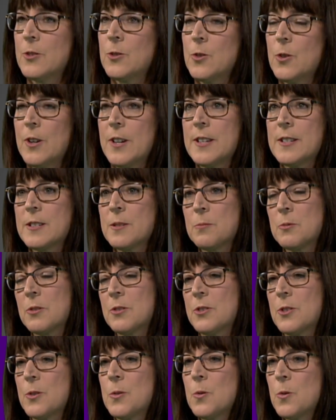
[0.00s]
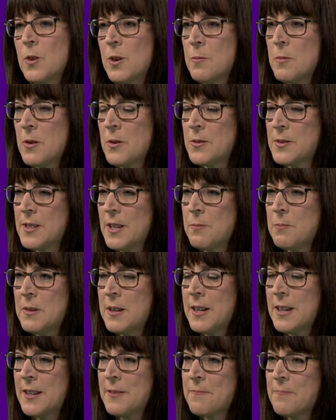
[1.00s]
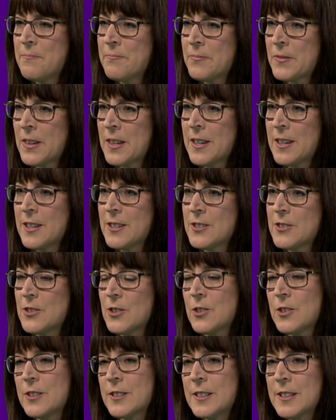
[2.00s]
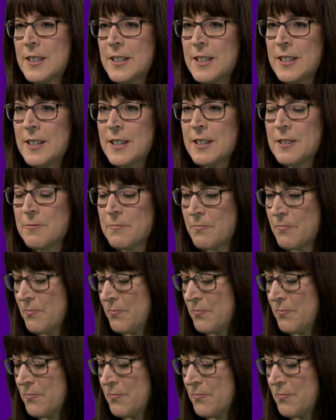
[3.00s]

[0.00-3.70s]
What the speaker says: Traceable to hormones. I mean, certainly